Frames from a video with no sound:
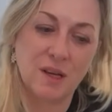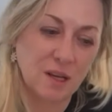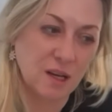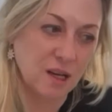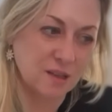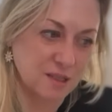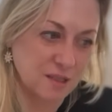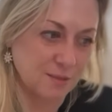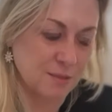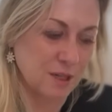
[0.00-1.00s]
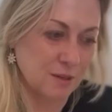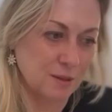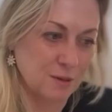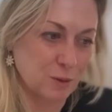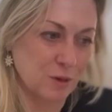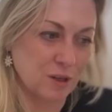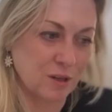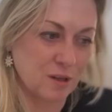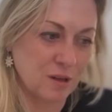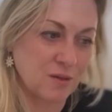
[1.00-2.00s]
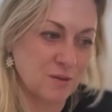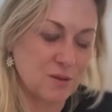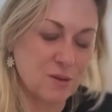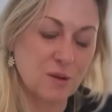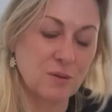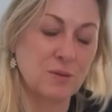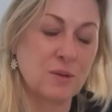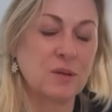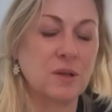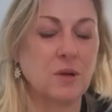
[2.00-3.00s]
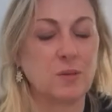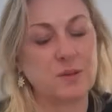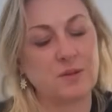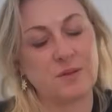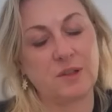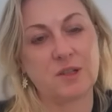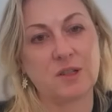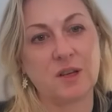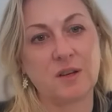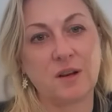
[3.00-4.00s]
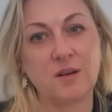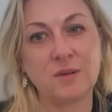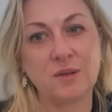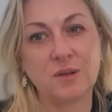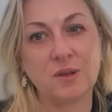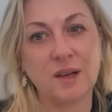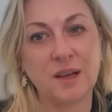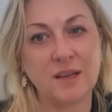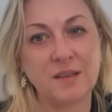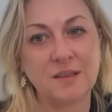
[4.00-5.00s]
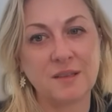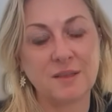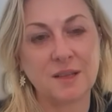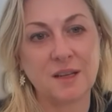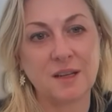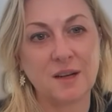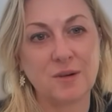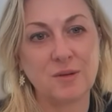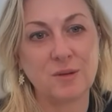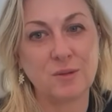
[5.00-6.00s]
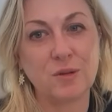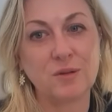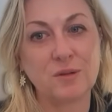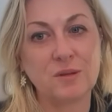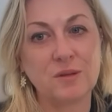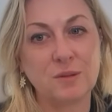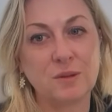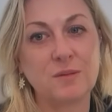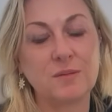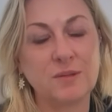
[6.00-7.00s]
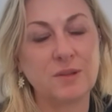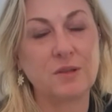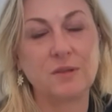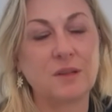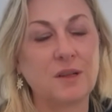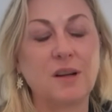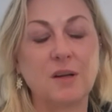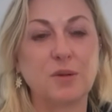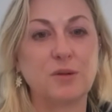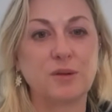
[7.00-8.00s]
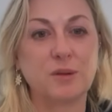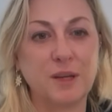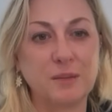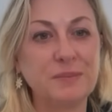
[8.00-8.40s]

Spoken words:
at the same time, I was working on a novel. So I really hope to finish that novel and get it out in the world. It would feel incredible for me.